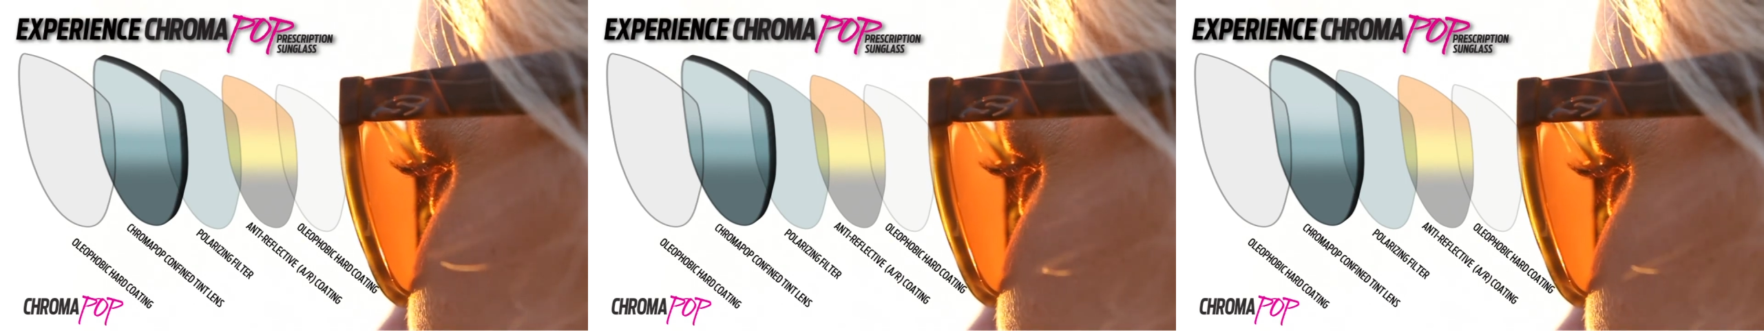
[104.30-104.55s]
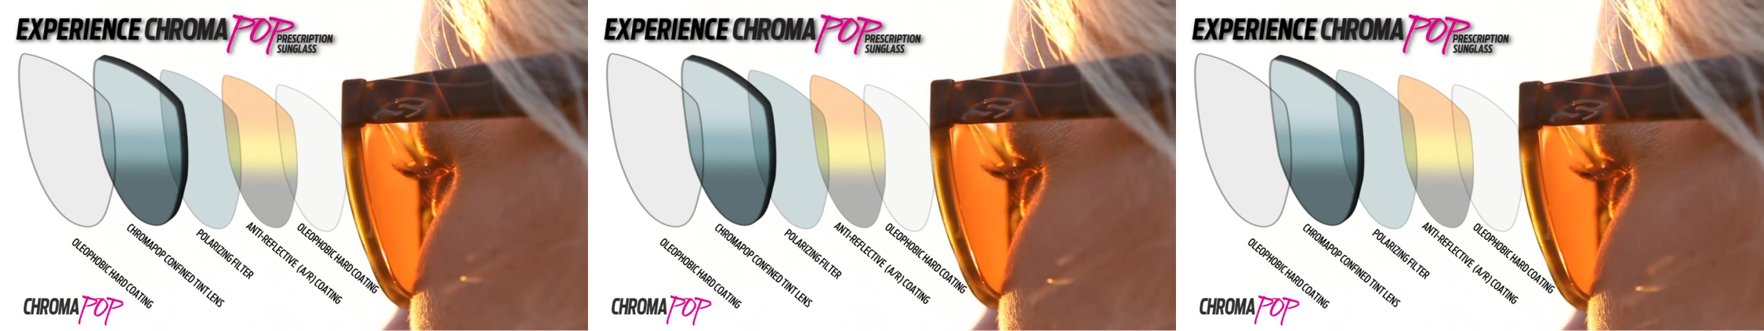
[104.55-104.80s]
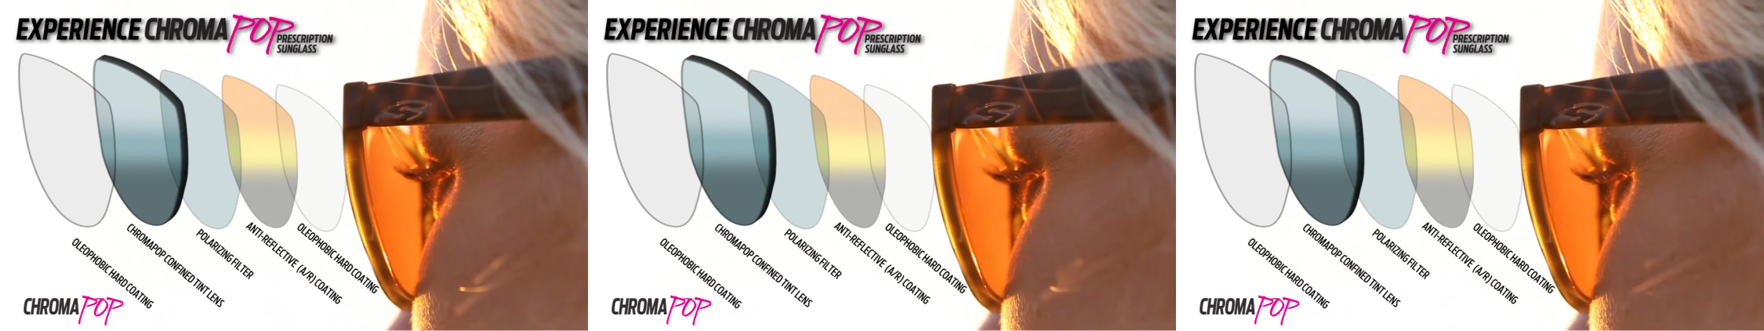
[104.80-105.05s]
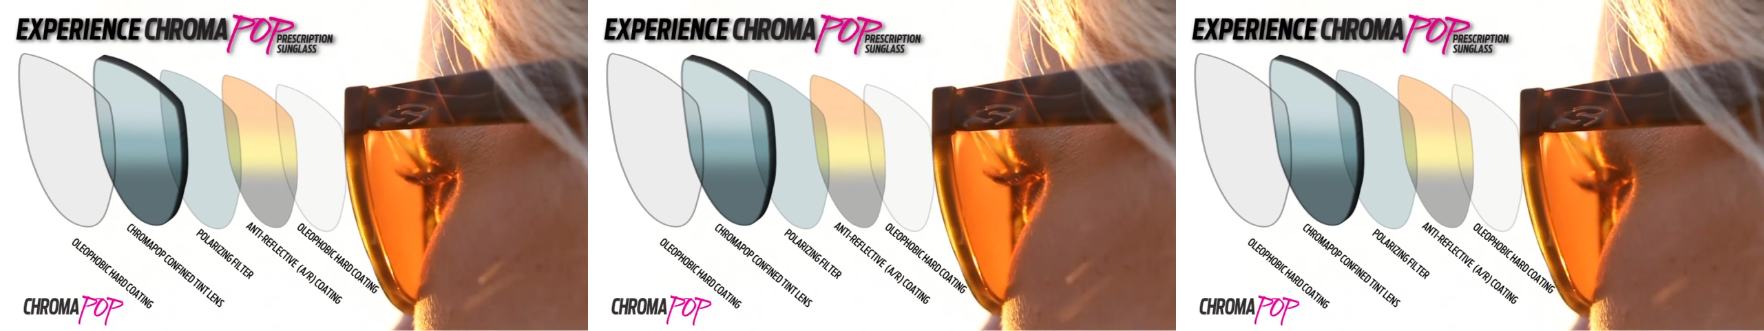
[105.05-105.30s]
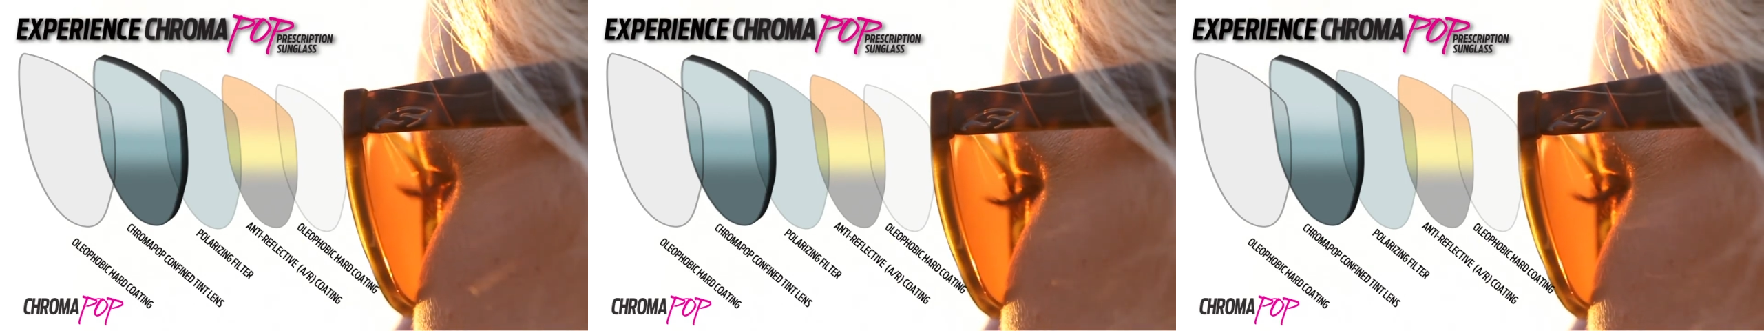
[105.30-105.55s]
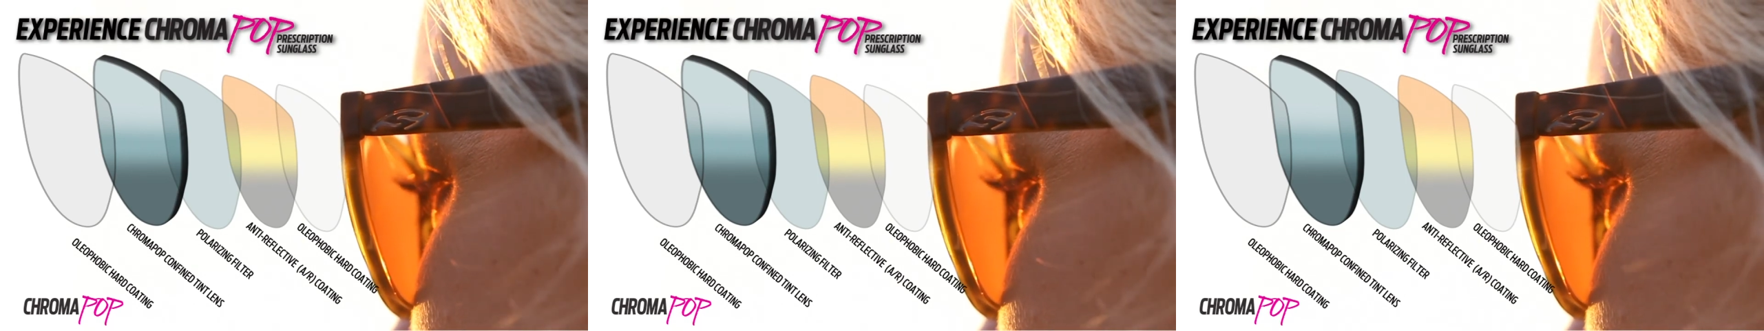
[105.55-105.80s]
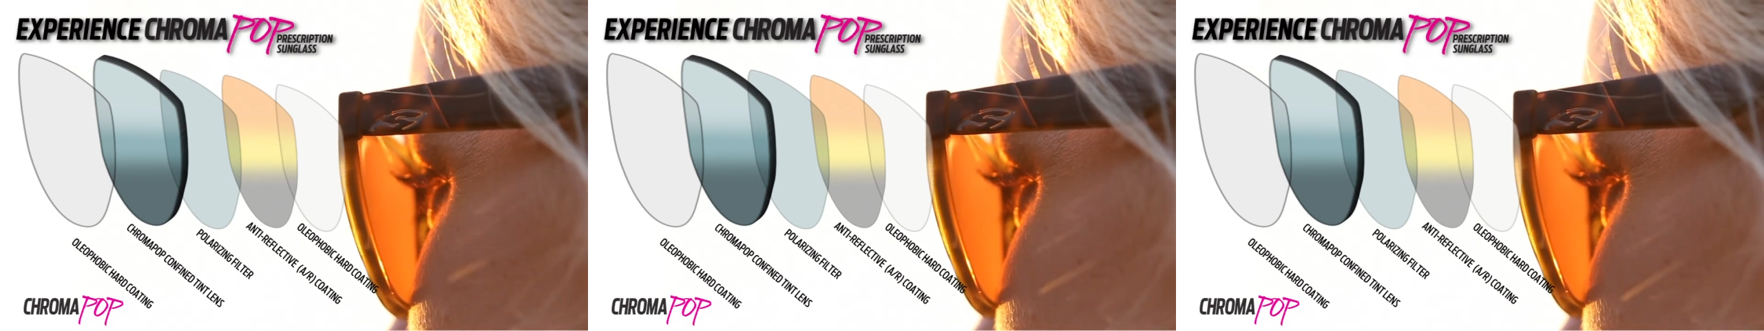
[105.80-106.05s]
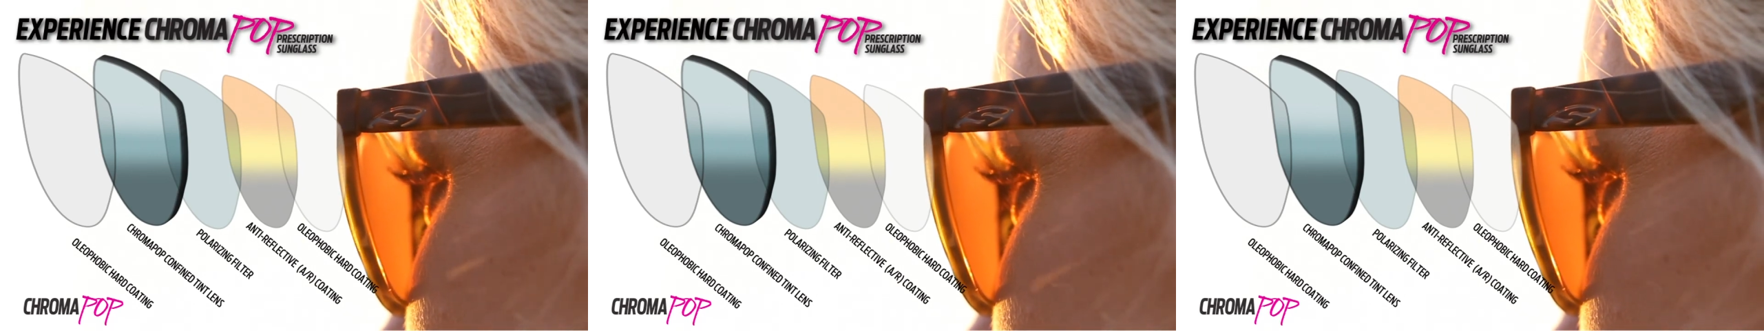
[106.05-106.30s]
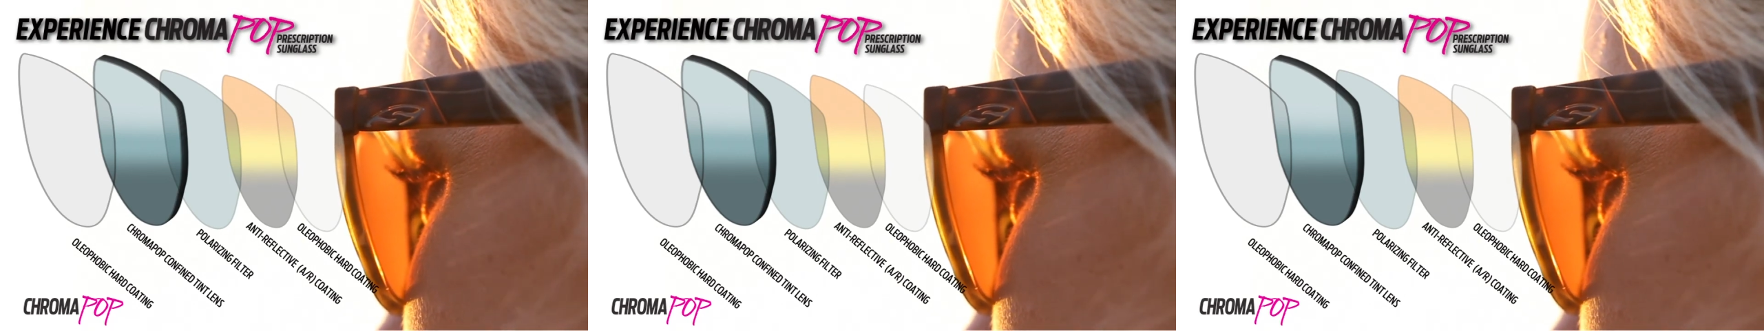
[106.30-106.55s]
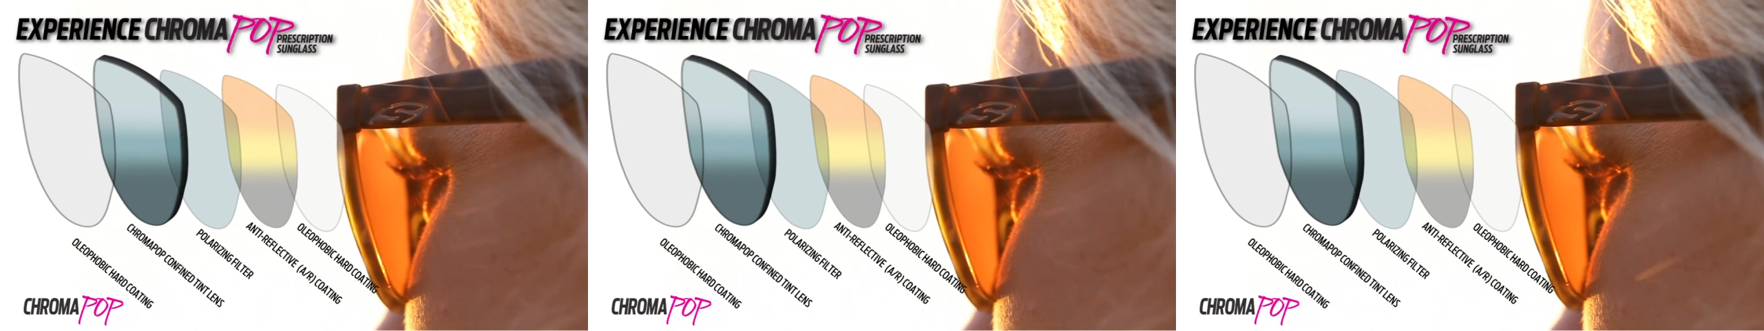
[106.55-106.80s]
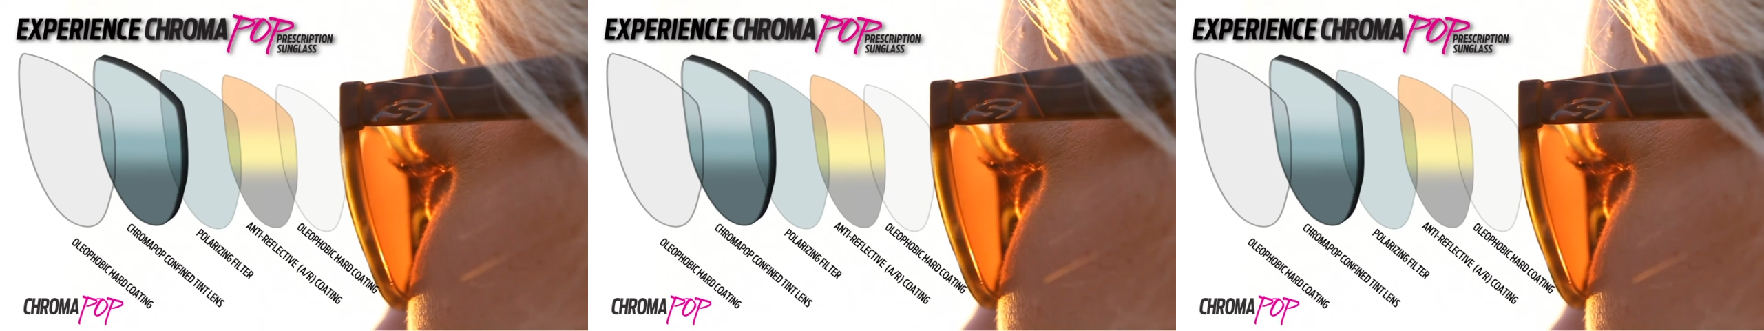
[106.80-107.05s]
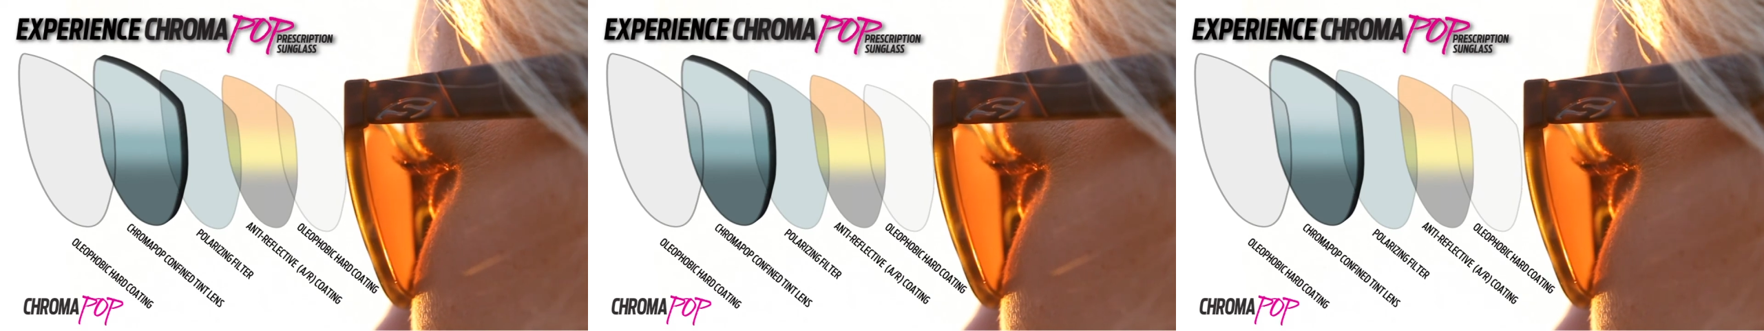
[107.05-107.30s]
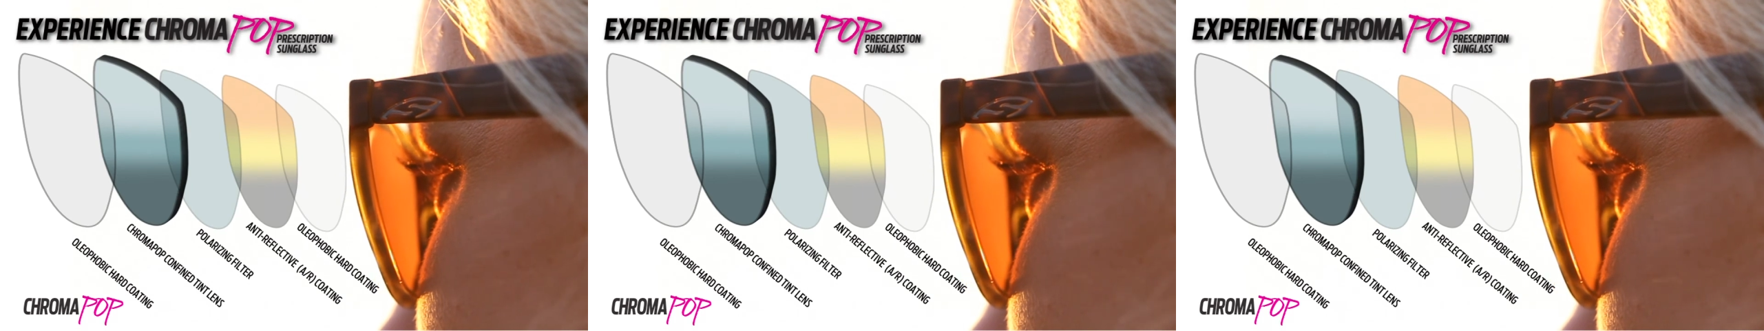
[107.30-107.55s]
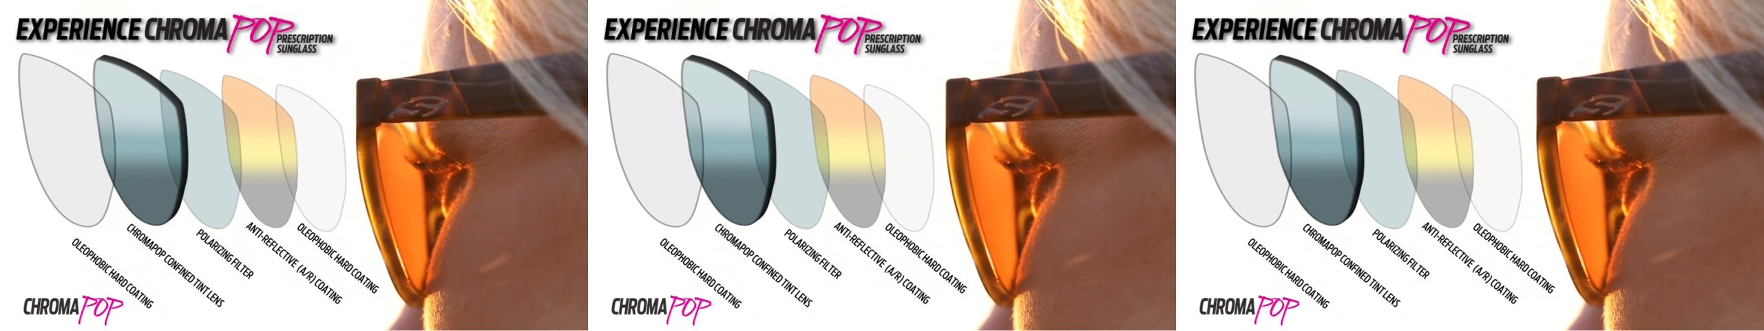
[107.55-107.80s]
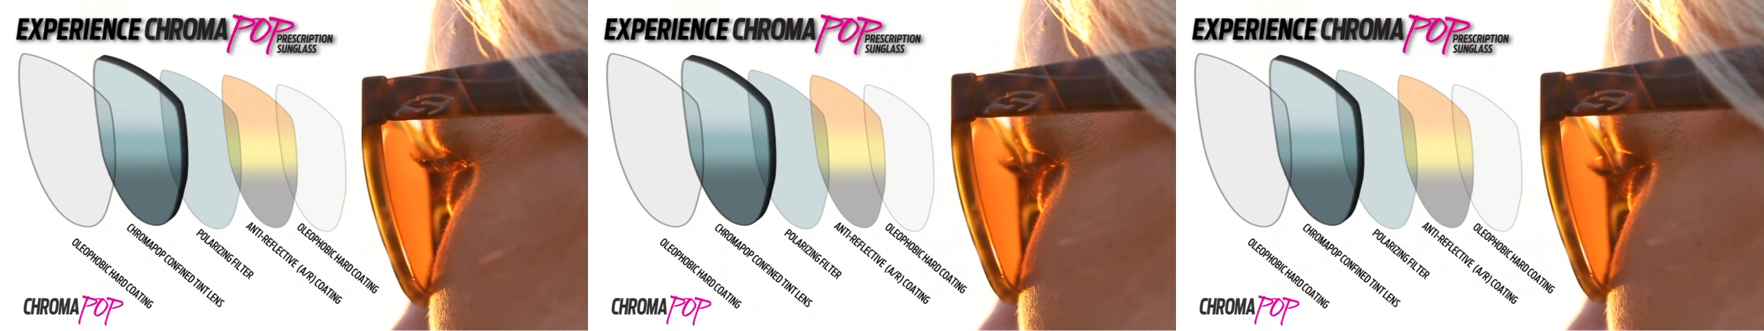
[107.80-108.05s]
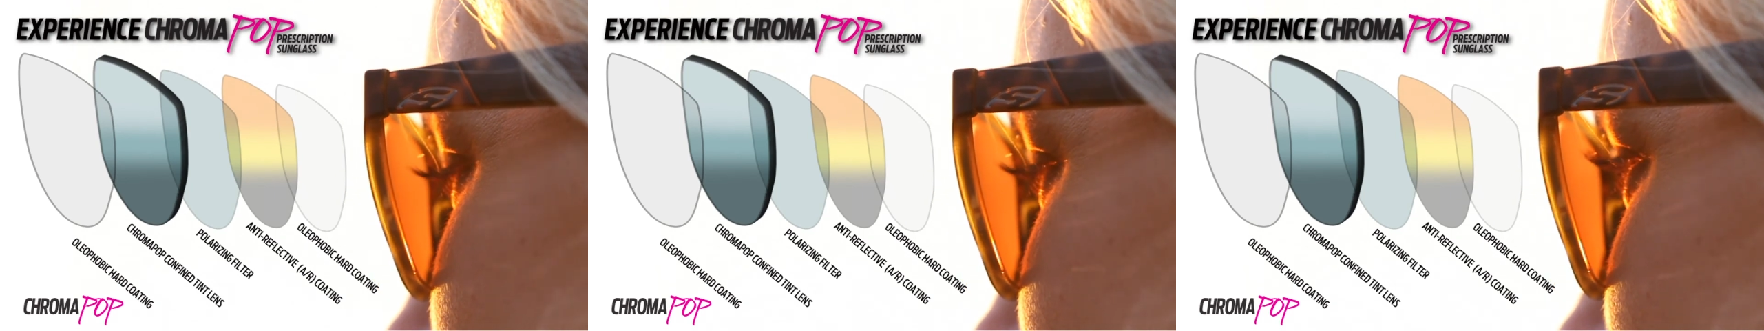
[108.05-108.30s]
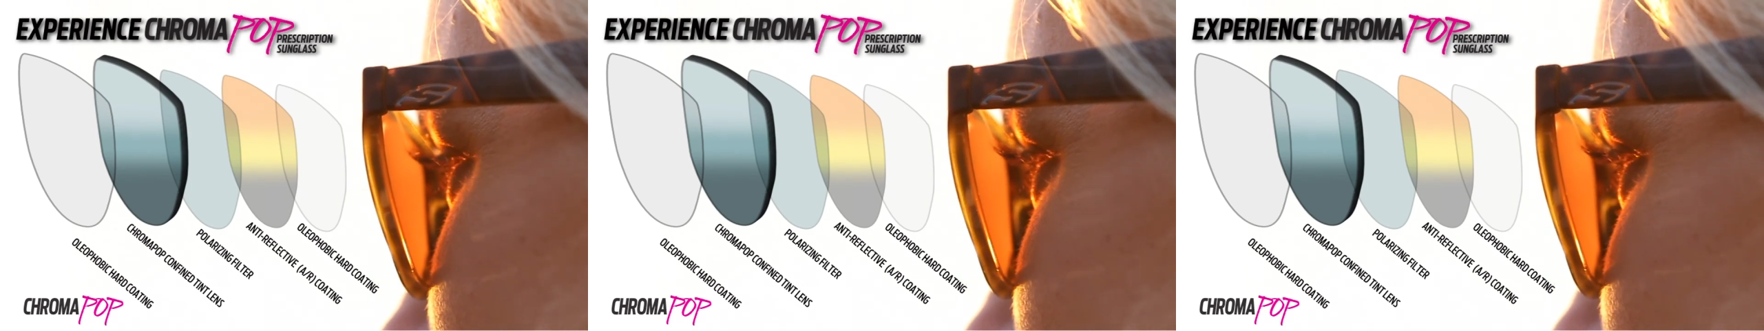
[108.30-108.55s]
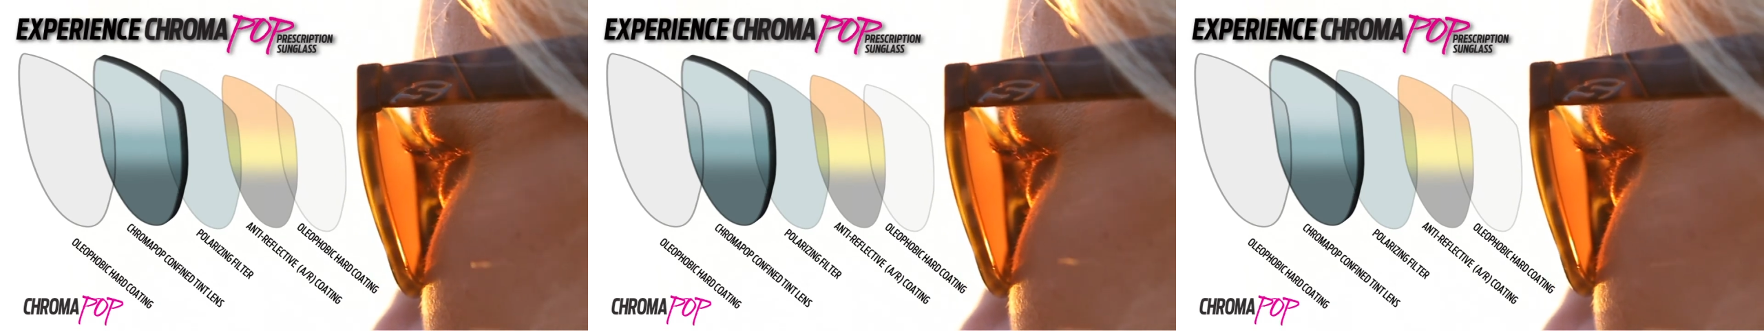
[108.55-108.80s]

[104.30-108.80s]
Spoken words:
(no speaker visible)